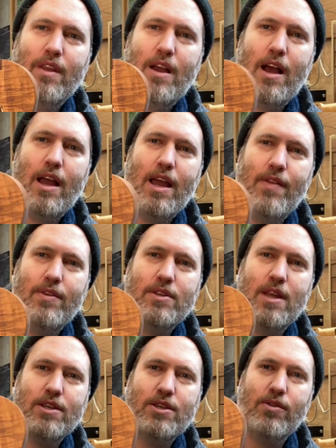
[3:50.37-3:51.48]
I had this
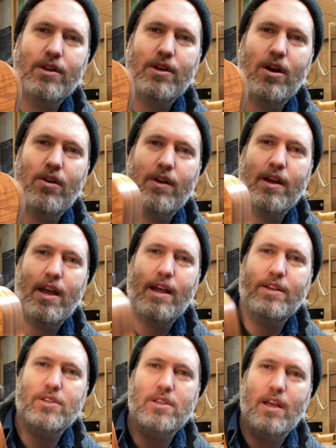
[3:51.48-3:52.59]
nice curly koa, and I
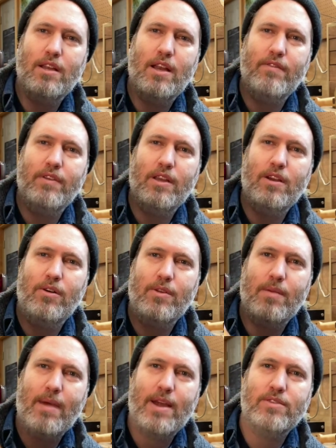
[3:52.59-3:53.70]
just, I didn't have any koa
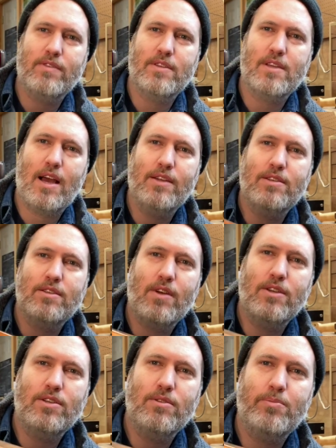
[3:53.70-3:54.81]
that matched for the sides, so I
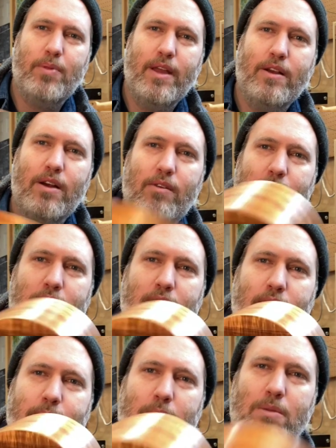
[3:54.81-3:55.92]
just used plain koa, but then
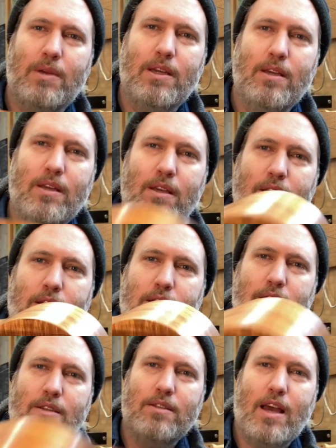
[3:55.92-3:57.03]
it bugged me
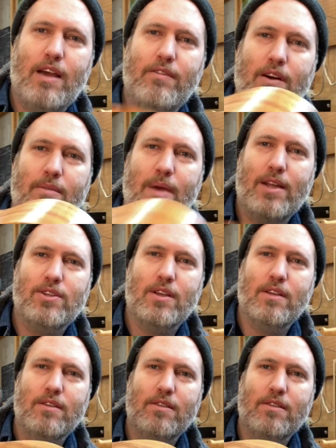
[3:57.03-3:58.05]
to have unmatching.